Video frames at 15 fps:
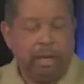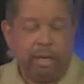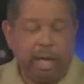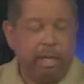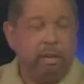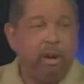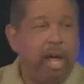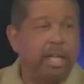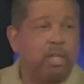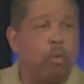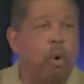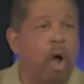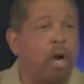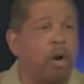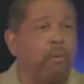you don't have to
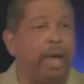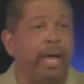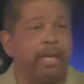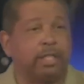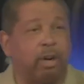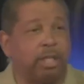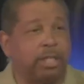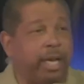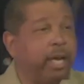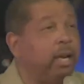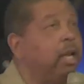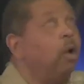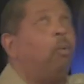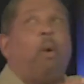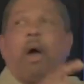walk around and start saying,
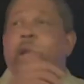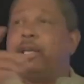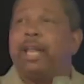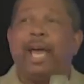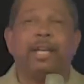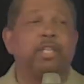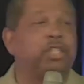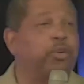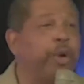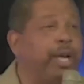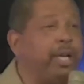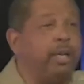walking down the street,